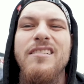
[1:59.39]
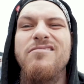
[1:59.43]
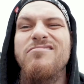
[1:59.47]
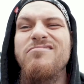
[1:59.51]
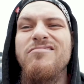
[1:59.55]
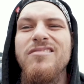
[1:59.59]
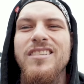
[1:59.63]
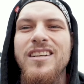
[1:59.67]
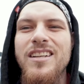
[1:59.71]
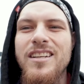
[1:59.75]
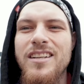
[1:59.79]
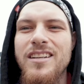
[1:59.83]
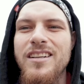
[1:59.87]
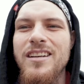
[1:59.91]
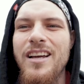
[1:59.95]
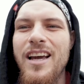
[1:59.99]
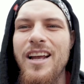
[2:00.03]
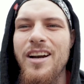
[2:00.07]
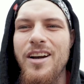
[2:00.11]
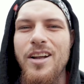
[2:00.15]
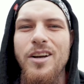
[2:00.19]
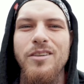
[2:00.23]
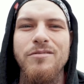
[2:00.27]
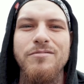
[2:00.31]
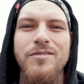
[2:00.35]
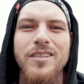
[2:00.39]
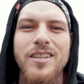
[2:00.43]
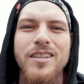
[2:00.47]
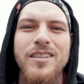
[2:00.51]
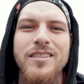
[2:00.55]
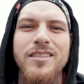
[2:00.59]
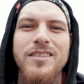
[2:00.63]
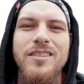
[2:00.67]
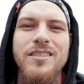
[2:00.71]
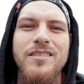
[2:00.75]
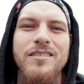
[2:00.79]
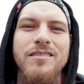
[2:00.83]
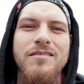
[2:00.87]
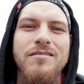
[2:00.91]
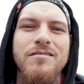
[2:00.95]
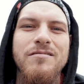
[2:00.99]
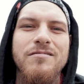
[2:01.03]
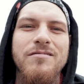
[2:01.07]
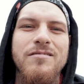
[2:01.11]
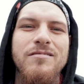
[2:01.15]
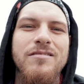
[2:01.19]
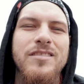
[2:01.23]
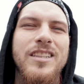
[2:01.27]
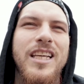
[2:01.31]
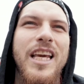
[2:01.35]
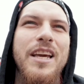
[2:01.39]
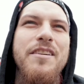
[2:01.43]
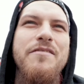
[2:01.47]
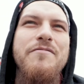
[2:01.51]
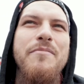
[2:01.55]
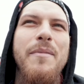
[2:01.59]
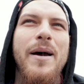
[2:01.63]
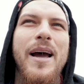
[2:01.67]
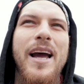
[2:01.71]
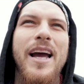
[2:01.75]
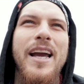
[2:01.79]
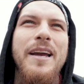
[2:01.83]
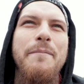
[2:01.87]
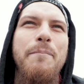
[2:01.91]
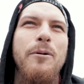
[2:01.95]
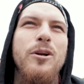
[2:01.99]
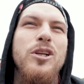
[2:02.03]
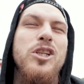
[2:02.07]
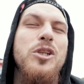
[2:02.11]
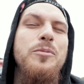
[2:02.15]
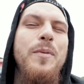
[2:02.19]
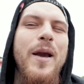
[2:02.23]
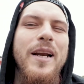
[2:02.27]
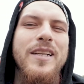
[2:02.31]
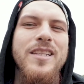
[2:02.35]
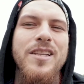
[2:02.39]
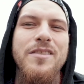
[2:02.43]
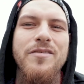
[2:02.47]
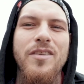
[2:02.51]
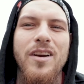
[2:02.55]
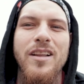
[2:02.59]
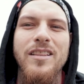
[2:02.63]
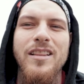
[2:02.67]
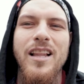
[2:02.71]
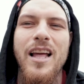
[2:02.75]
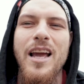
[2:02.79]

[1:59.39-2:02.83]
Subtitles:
I don't know, give my perspective on